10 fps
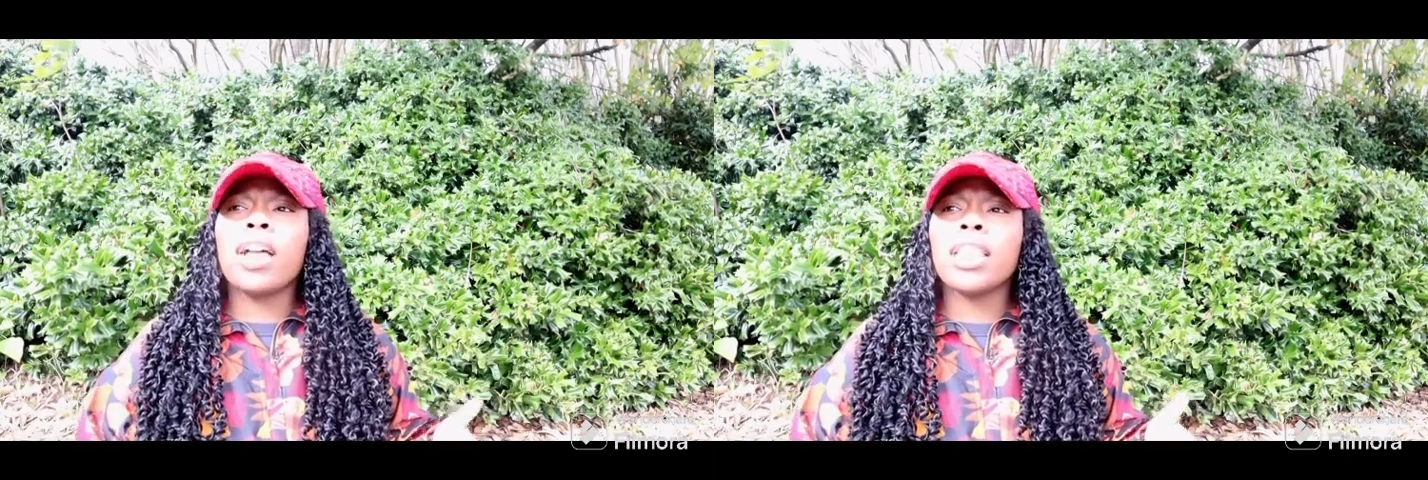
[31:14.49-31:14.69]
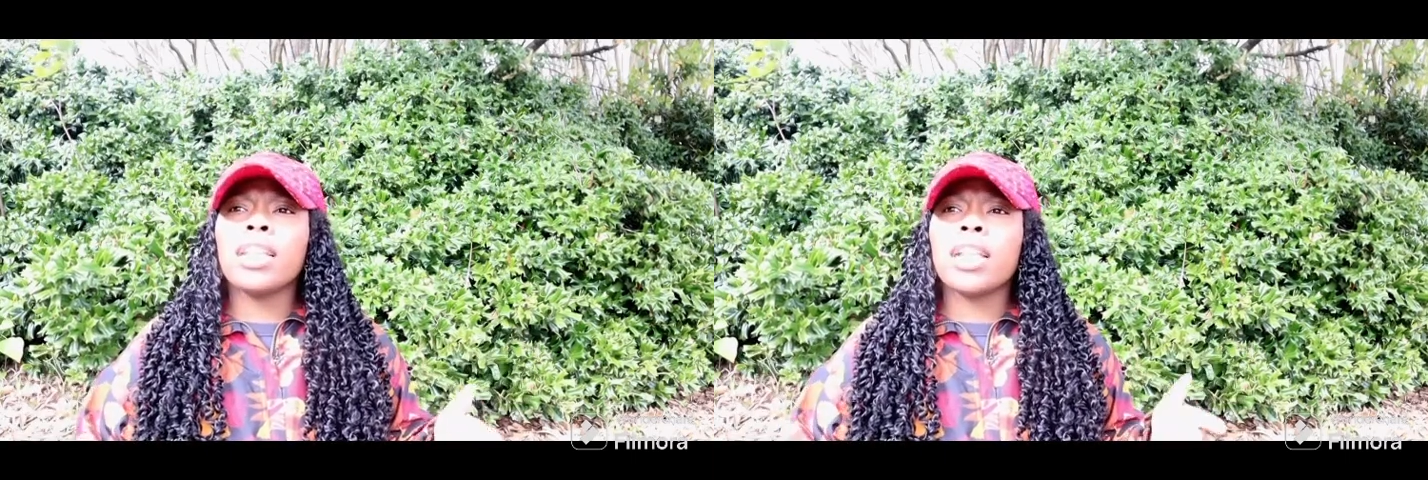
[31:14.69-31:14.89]

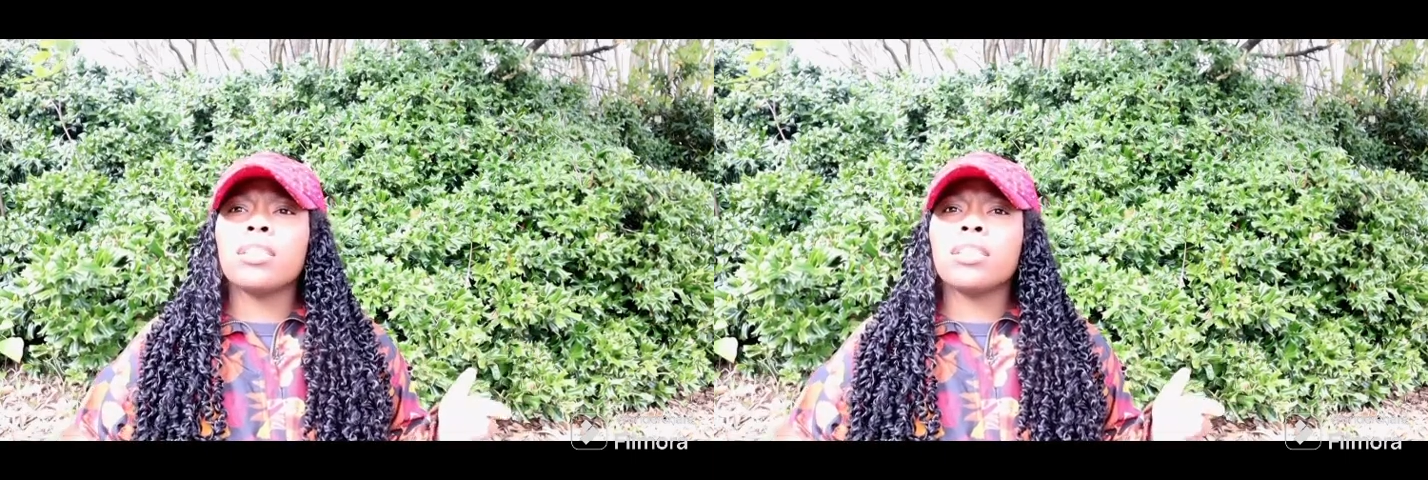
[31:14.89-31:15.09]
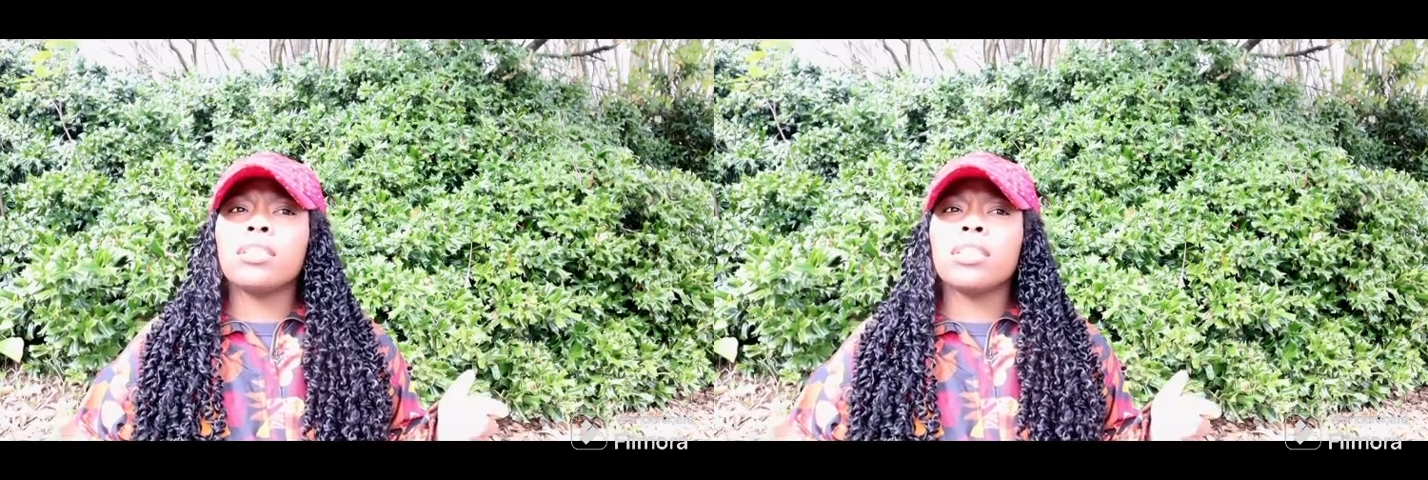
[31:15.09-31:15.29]
I think
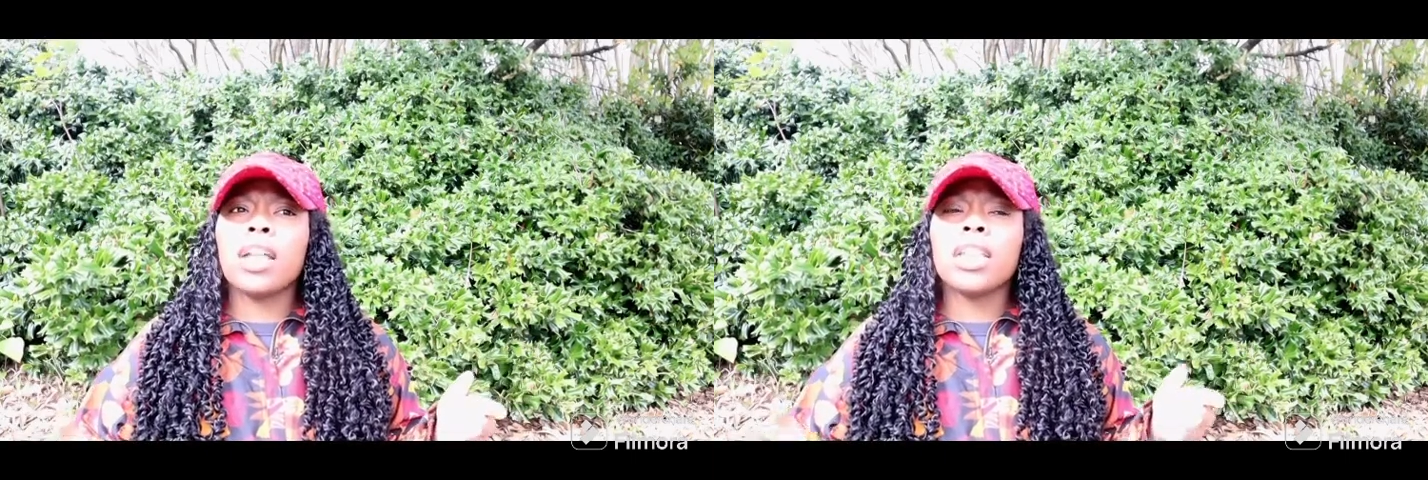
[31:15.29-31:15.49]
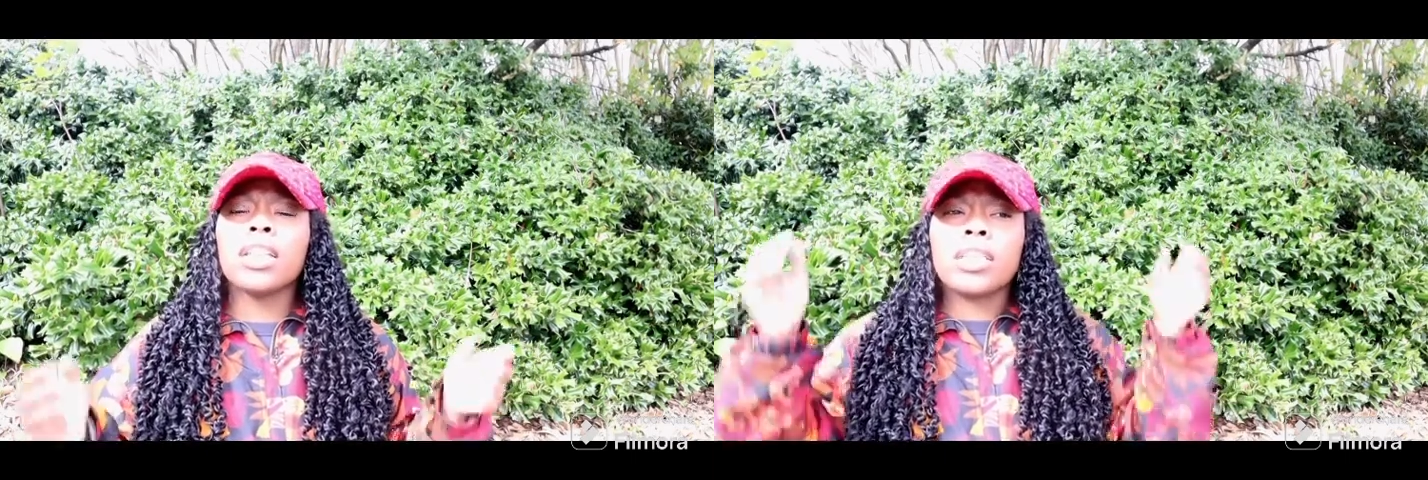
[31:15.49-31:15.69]
that's
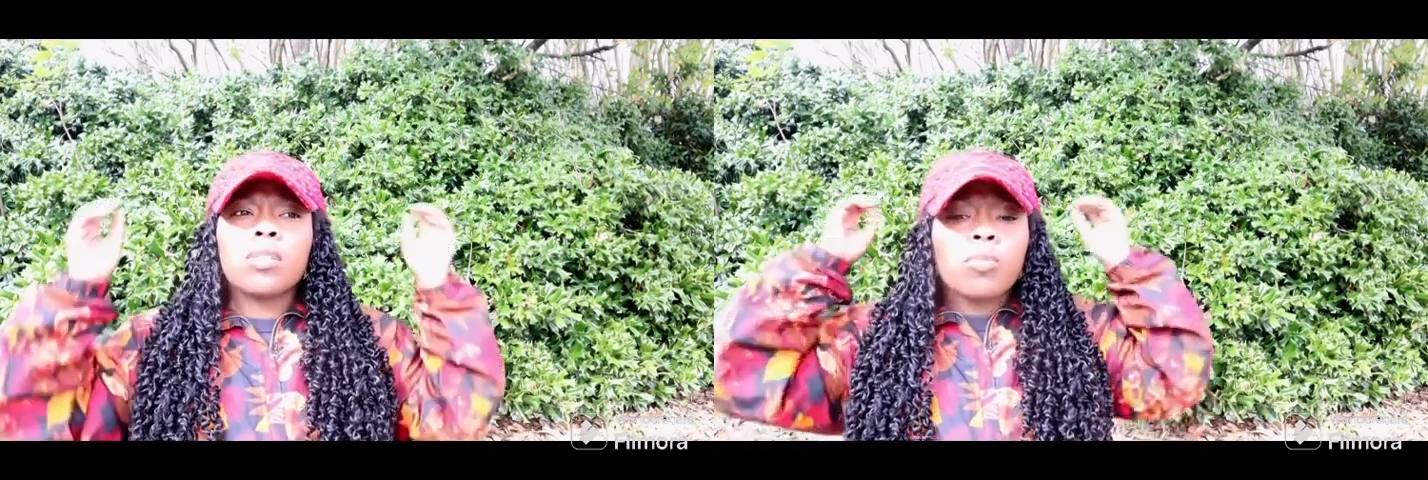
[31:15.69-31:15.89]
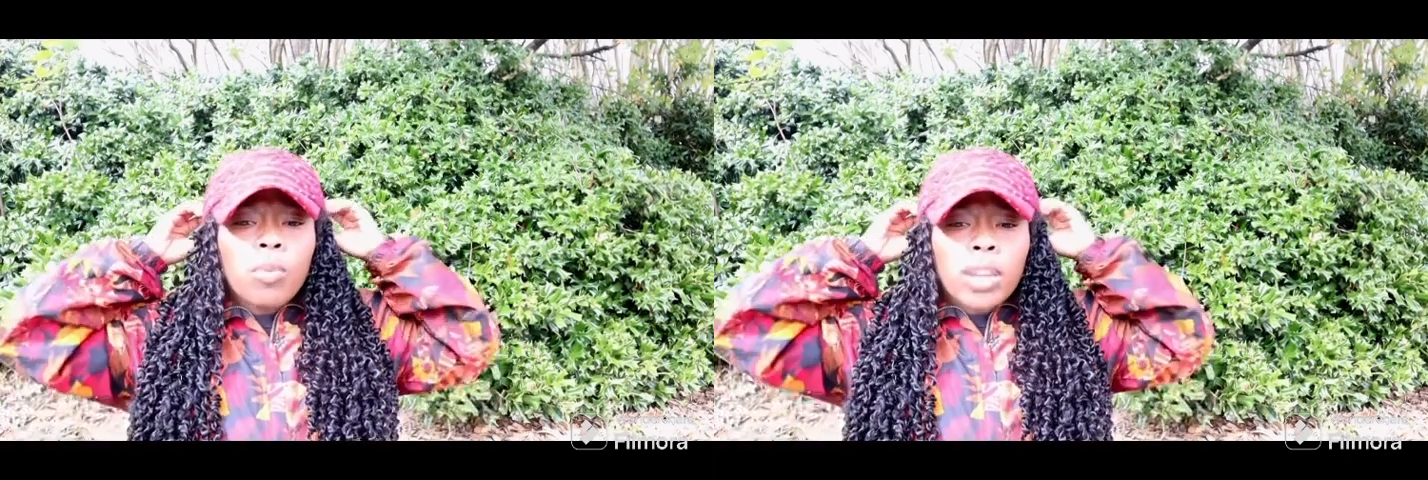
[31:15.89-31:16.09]
I think
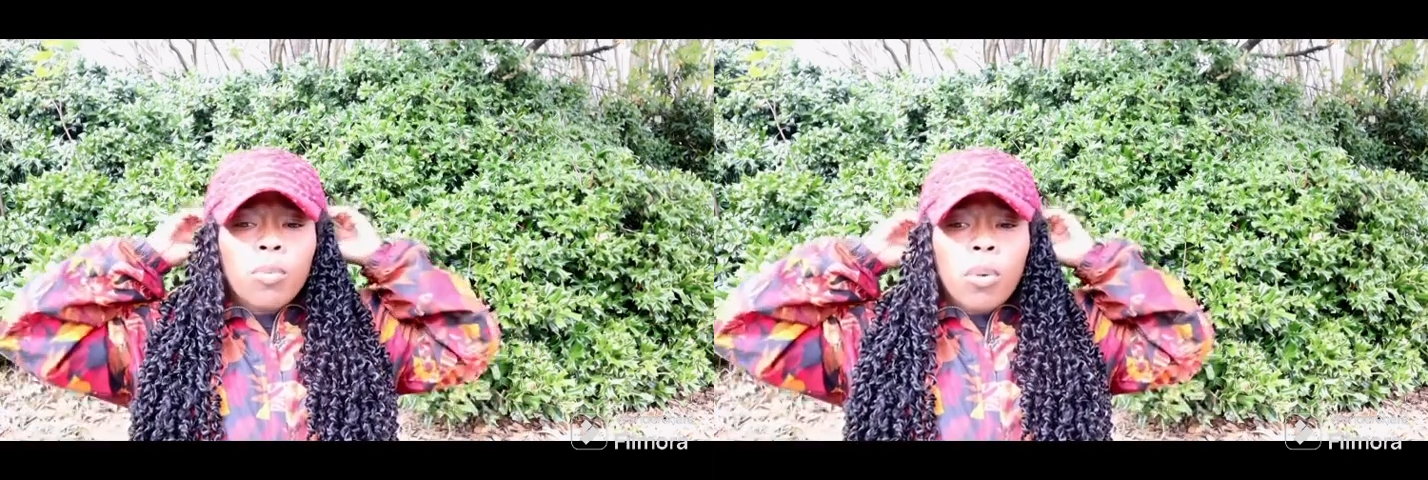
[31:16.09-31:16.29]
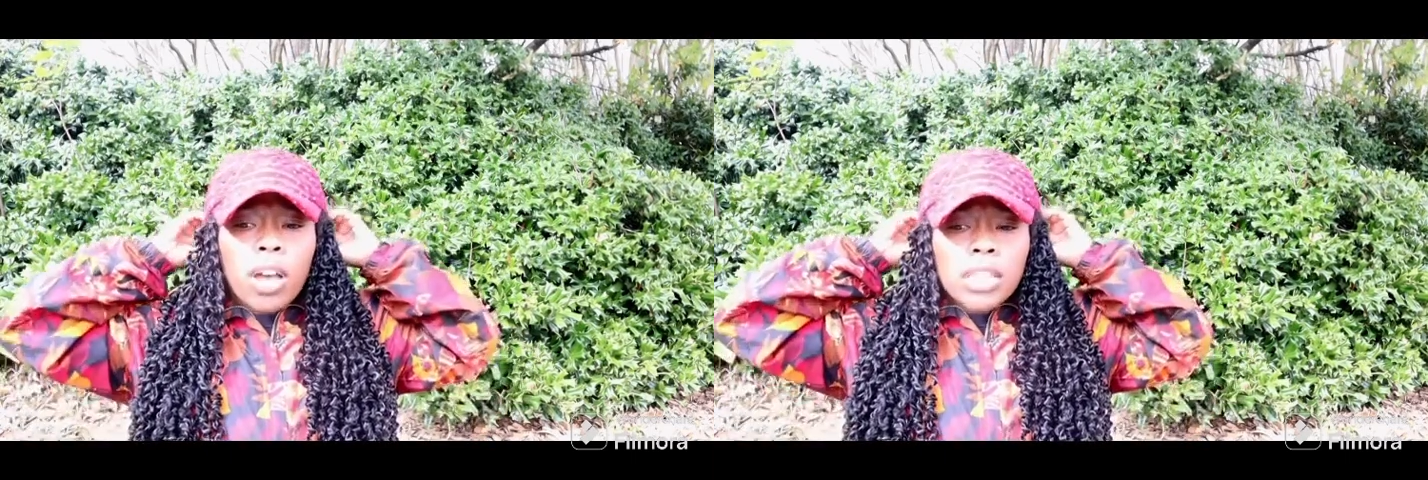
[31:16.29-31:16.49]
that's what
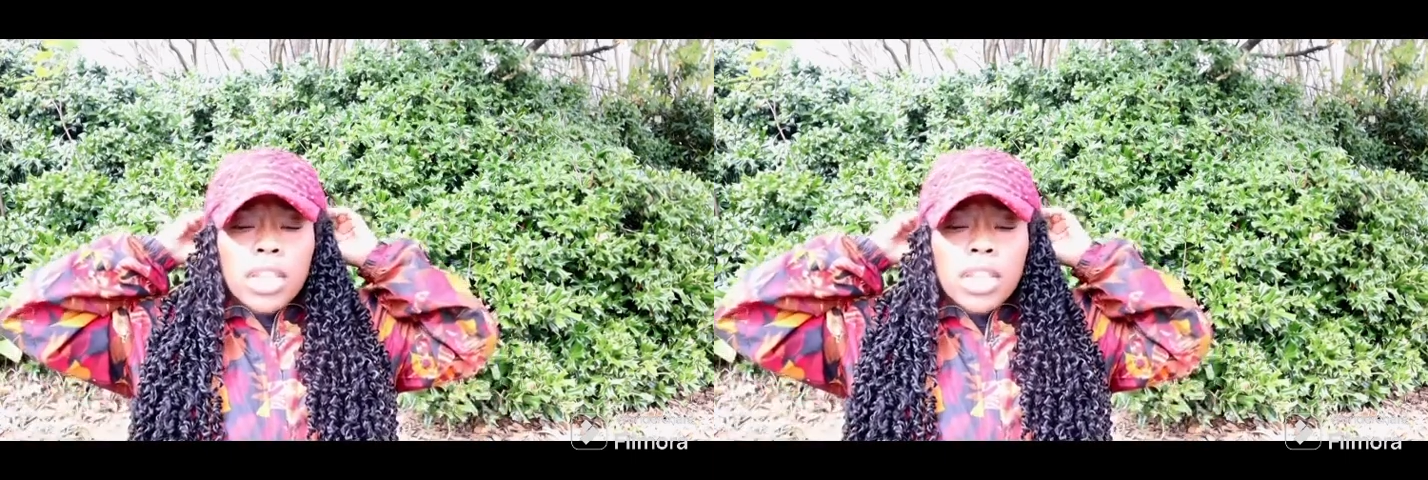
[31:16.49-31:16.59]
he was.